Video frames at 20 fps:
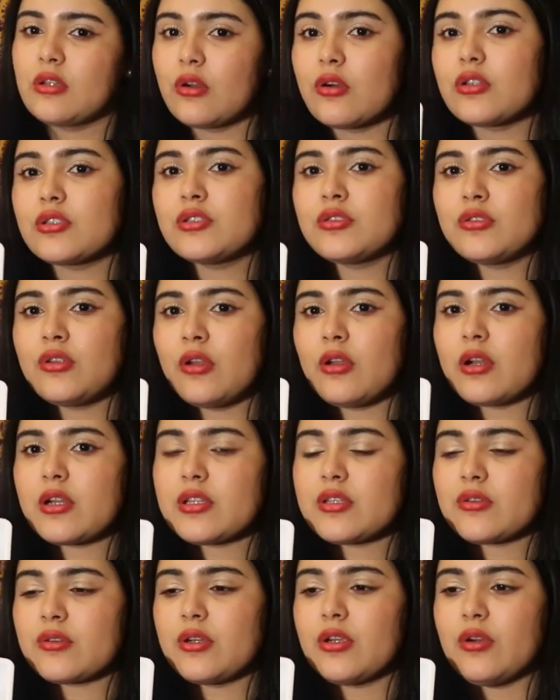go to dollar
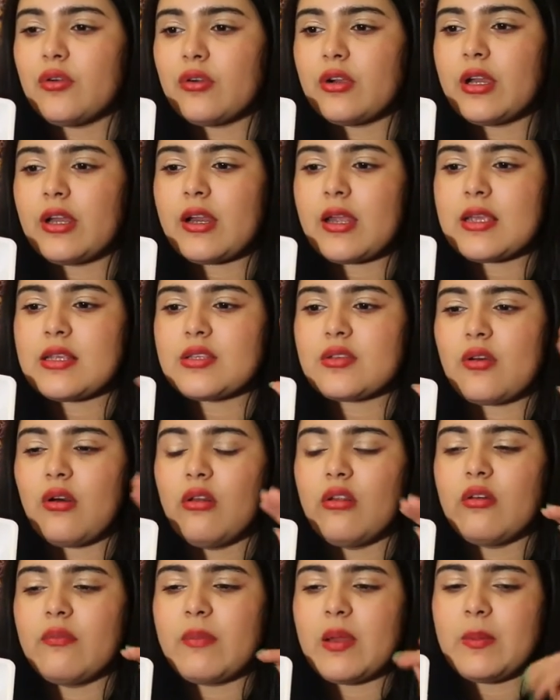store and organize
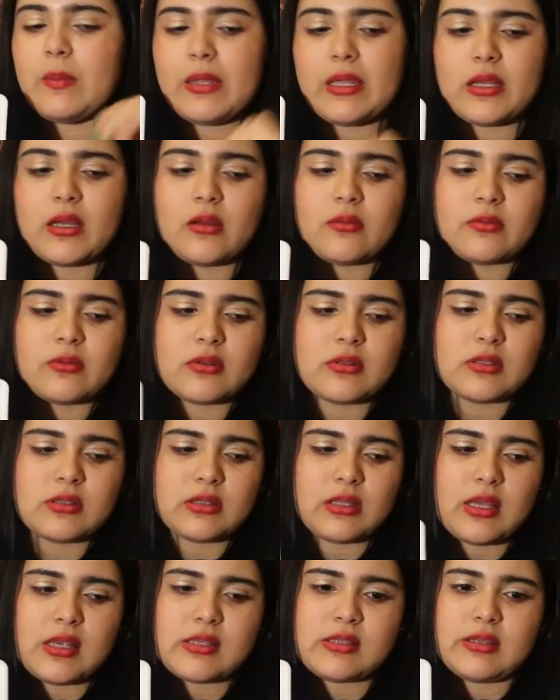all of my makeup, because
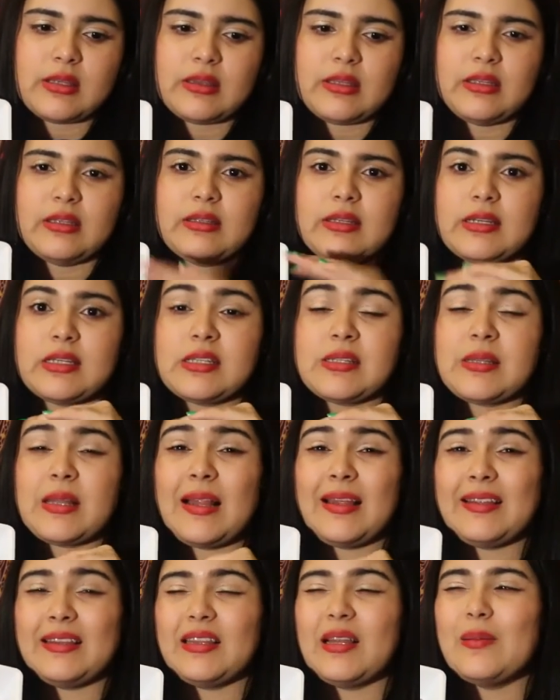that's the thing that is
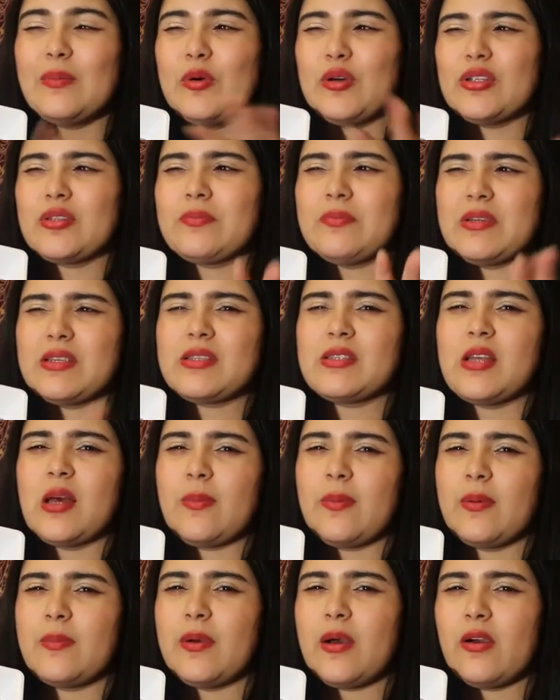like the most messed
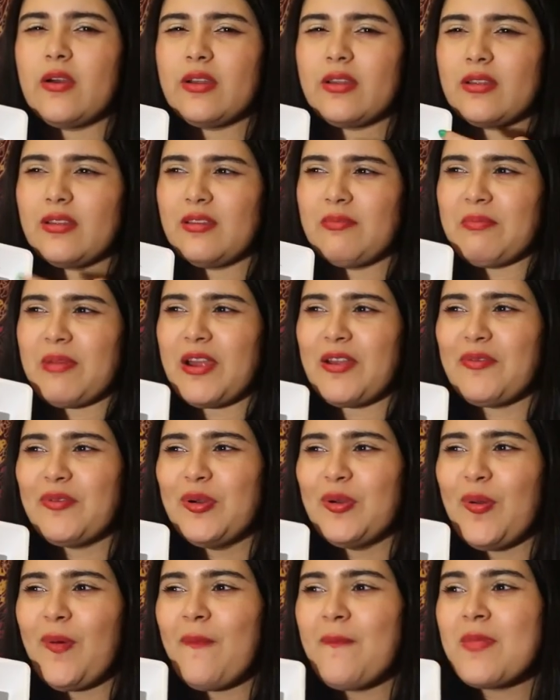up about in my
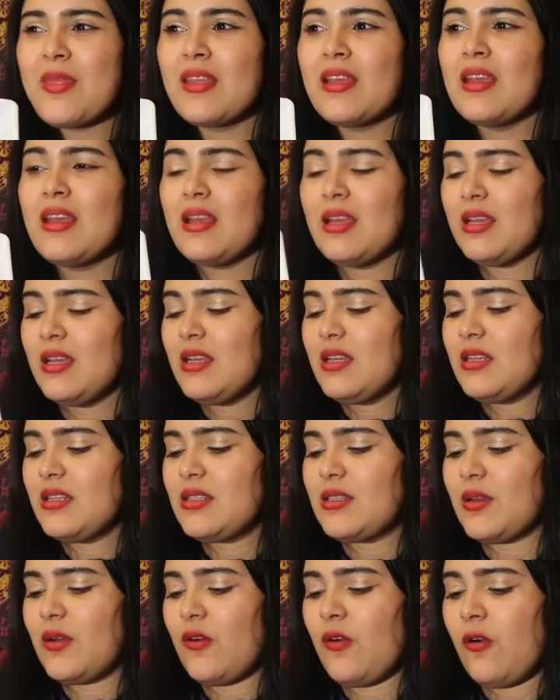room.
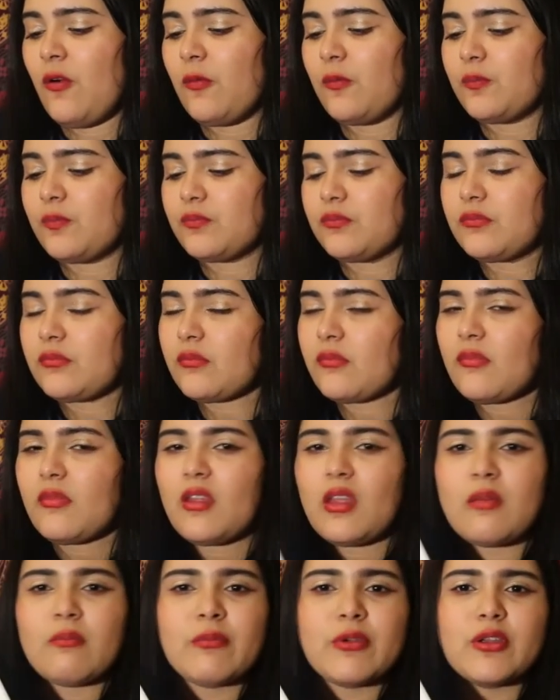So,
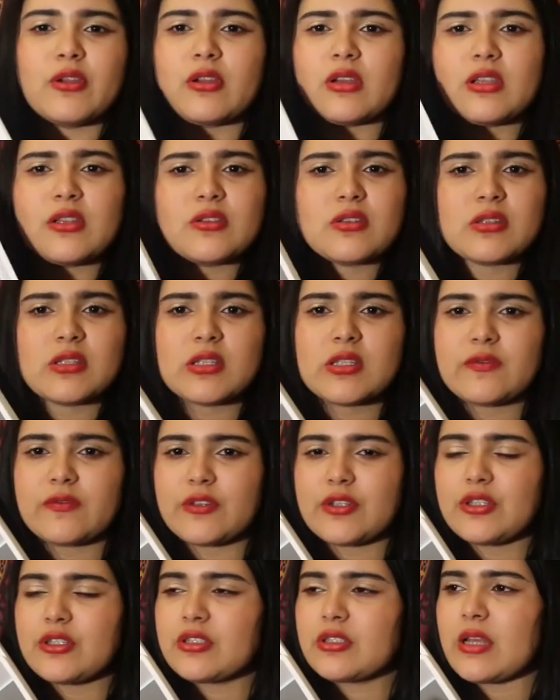but you can use this
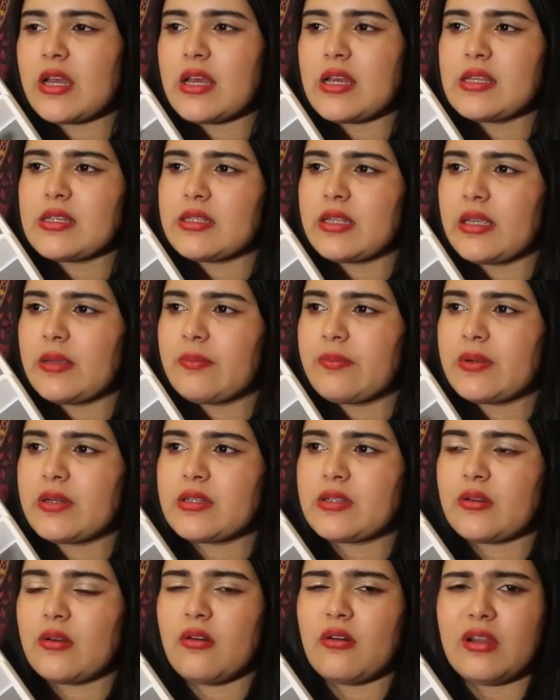for your desk, like
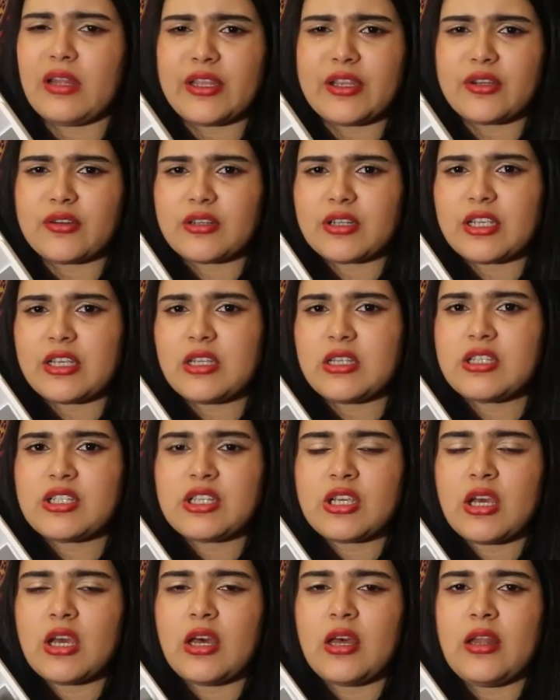like your
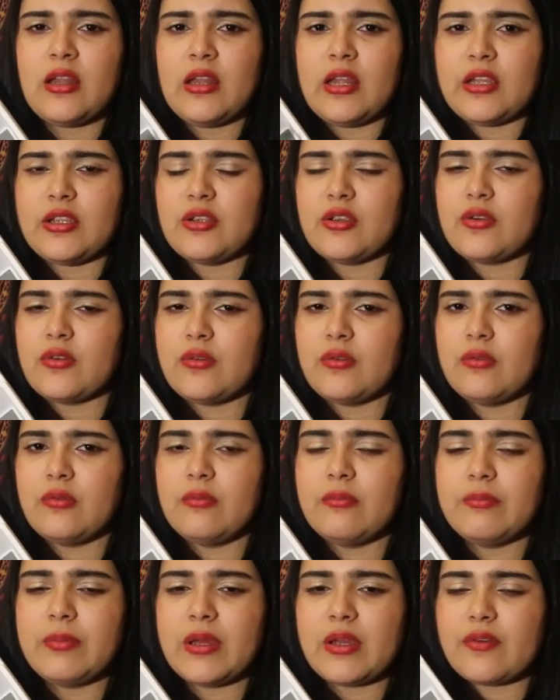kitchen, like your
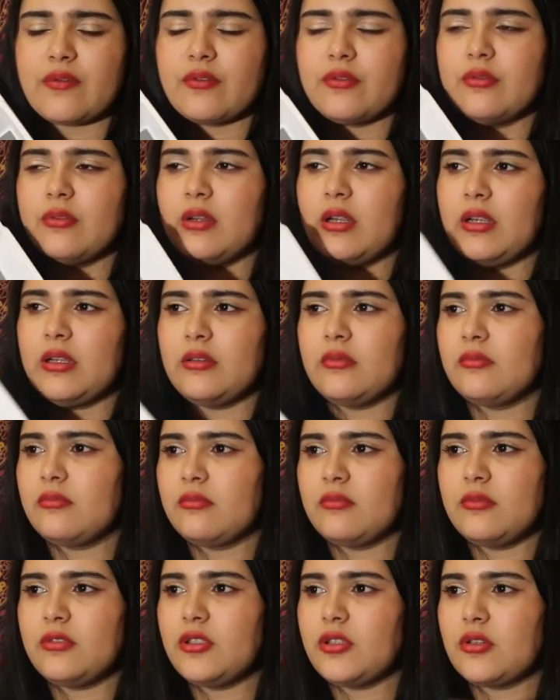bedroom, like
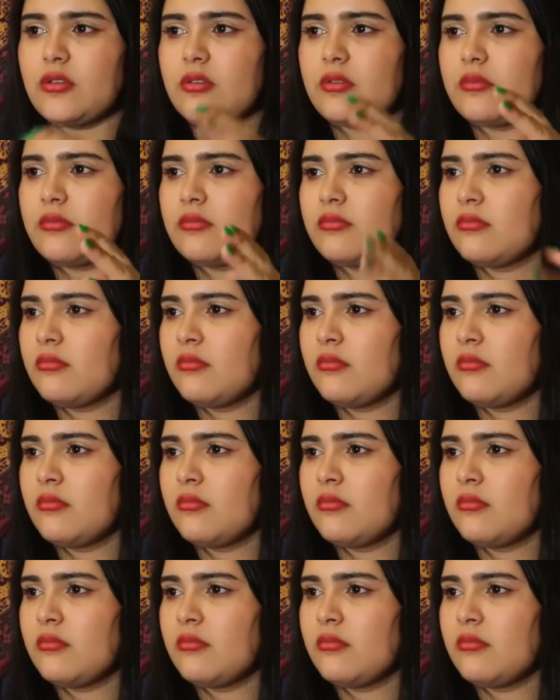your